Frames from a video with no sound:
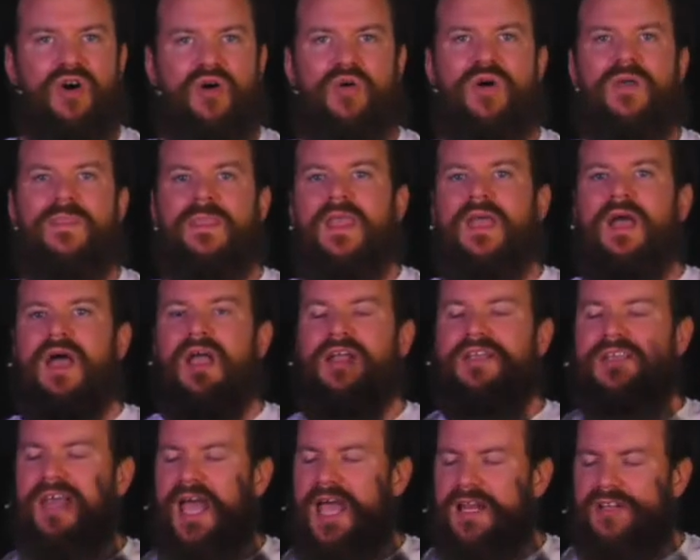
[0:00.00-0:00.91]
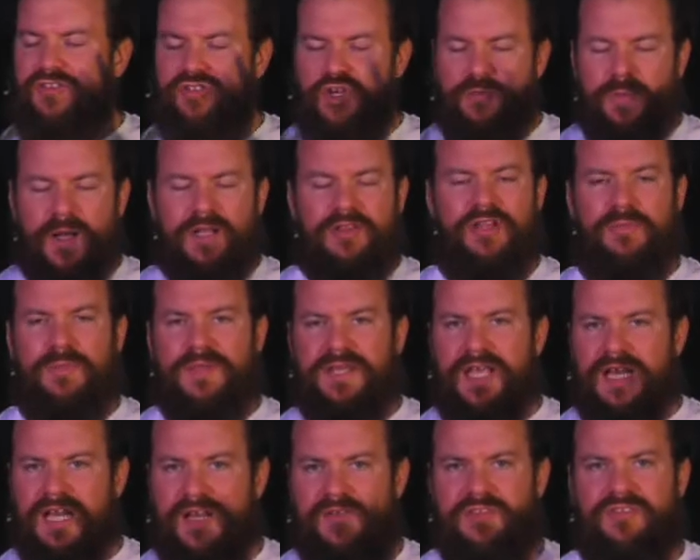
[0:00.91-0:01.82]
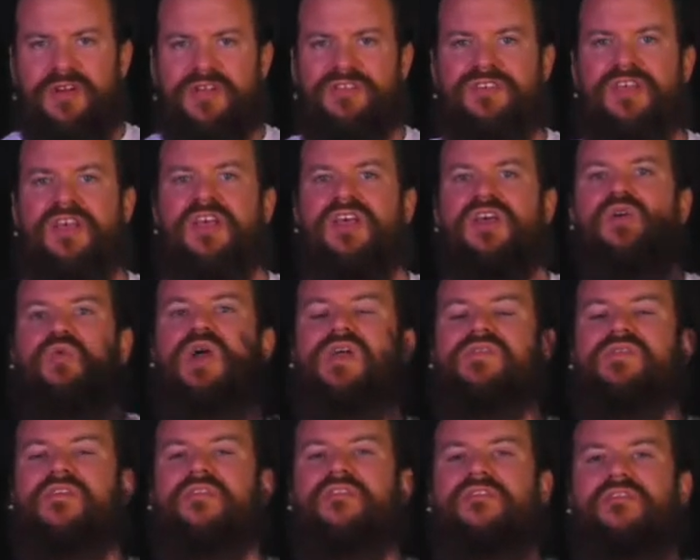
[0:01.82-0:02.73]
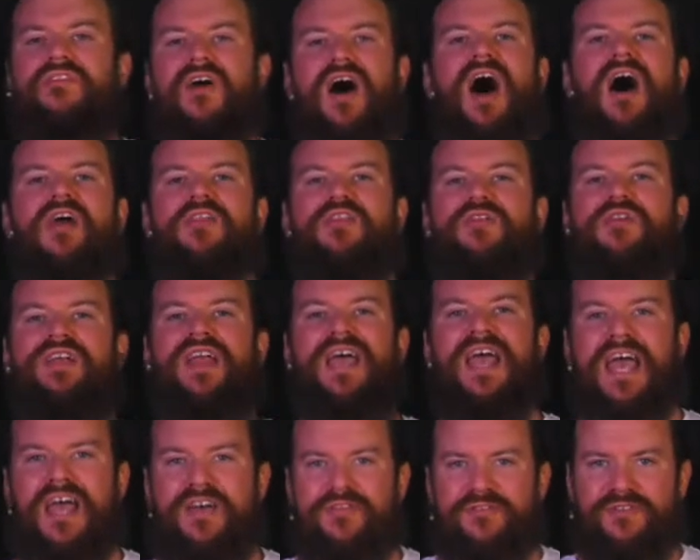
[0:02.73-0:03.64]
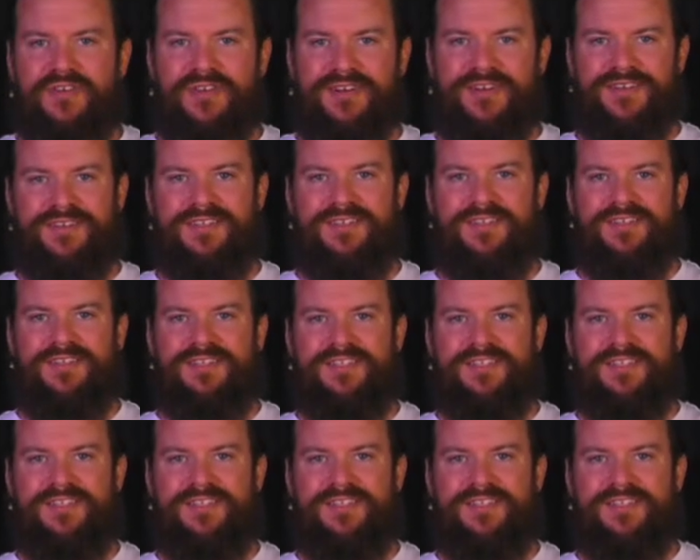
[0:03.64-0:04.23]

No, again, let's go back to the beginning of the series. We have a Father in heaven.